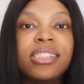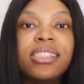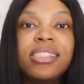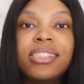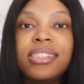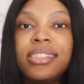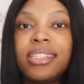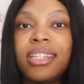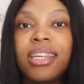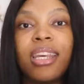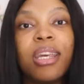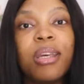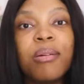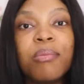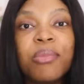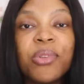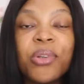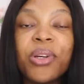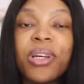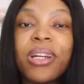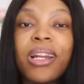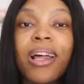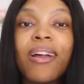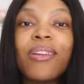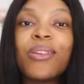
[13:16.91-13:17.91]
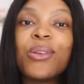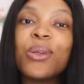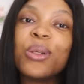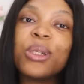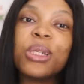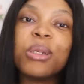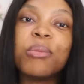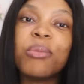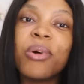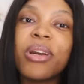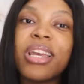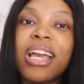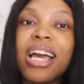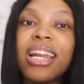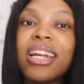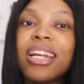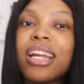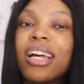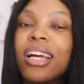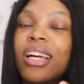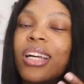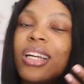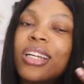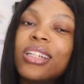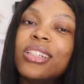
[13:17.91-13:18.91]
since he came do you know told him
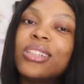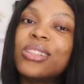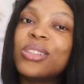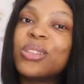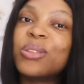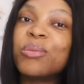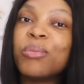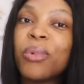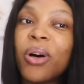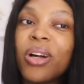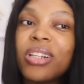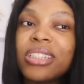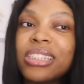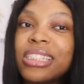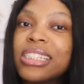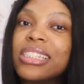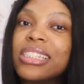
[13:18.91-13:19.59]
oh do more